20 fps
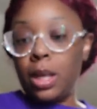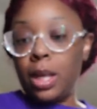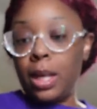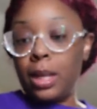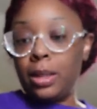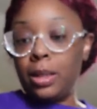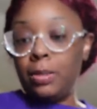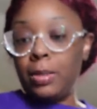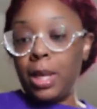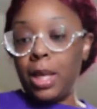
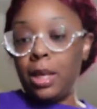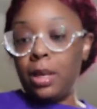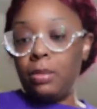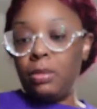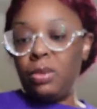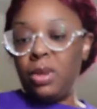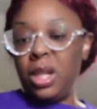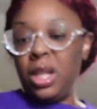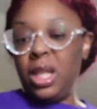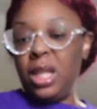I smell,
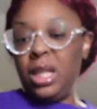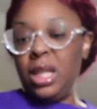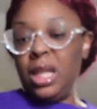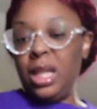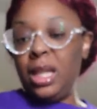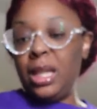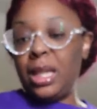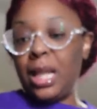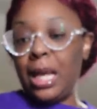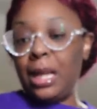what is
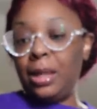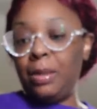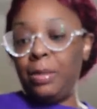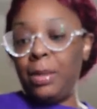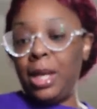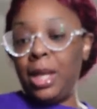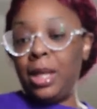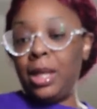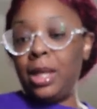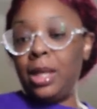this? I
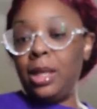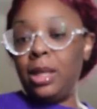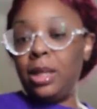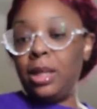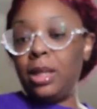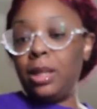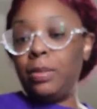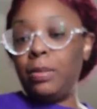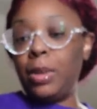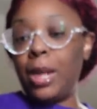meant
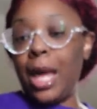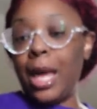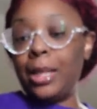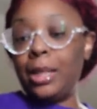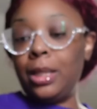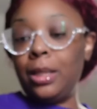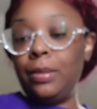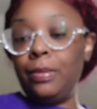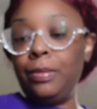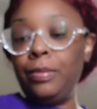this
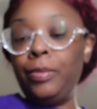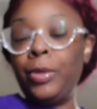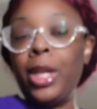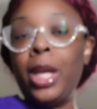Blossom.